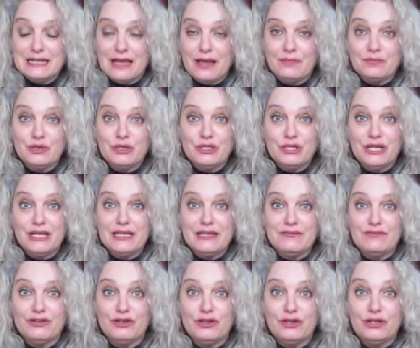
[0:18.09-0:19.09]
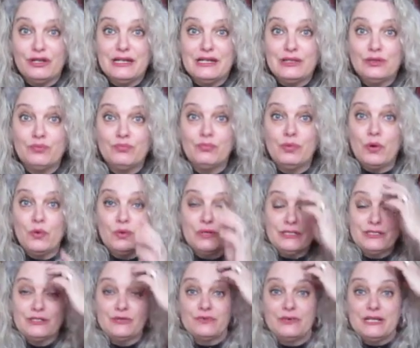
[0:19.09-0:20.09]
I'm going to give a little
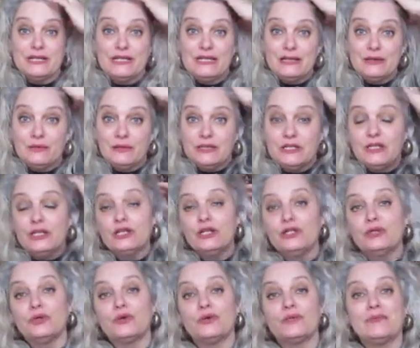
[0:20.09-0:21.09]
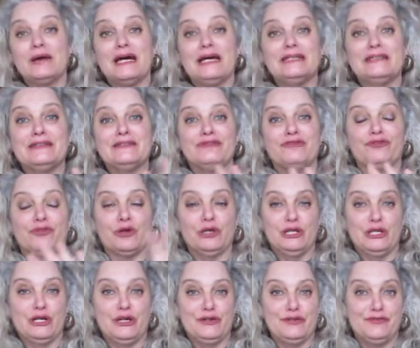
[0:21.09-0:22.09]
bonus reading with the Lenormand for
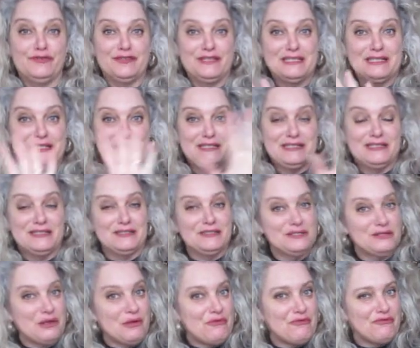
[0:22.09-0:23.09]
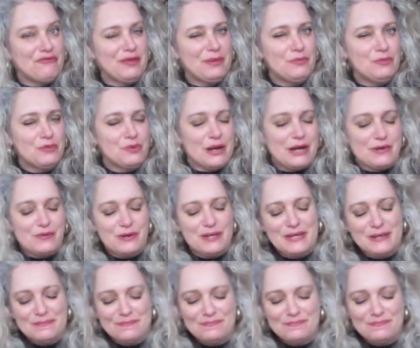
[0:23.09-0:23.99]
love since it's February.